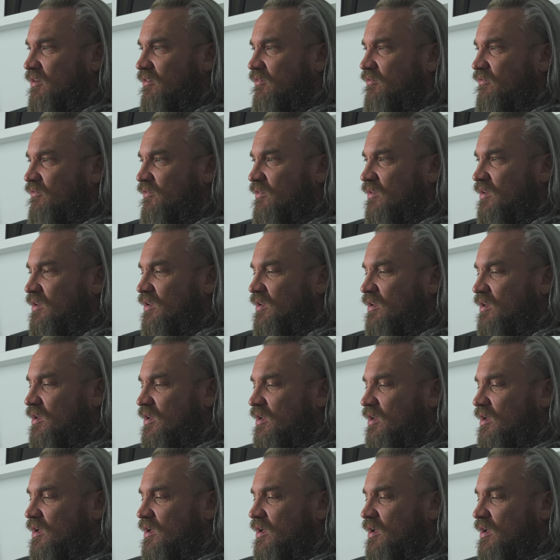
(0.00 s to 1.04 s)
of,
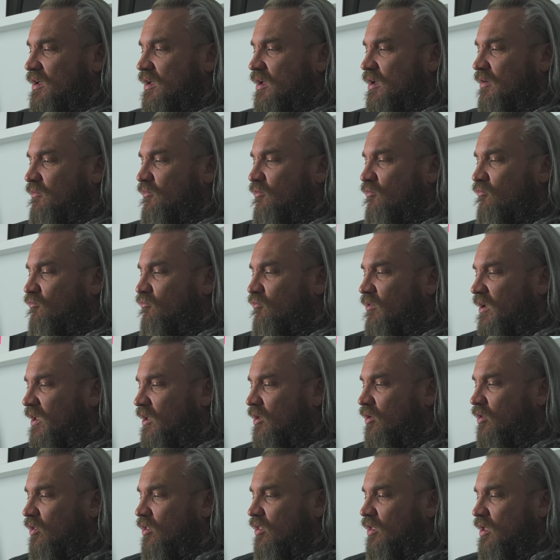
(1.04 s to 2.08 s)
of a
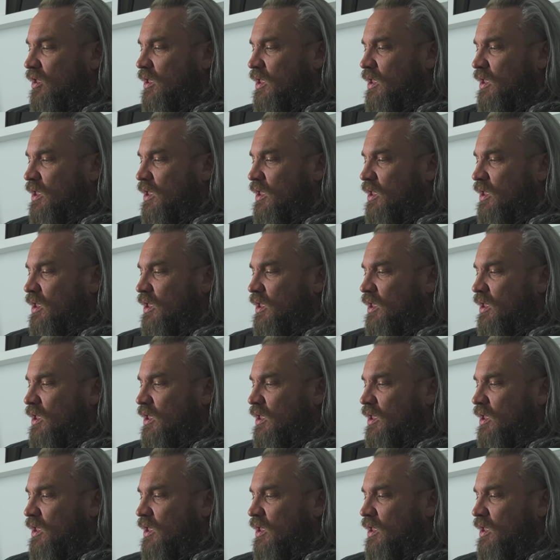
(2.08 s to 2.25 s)
real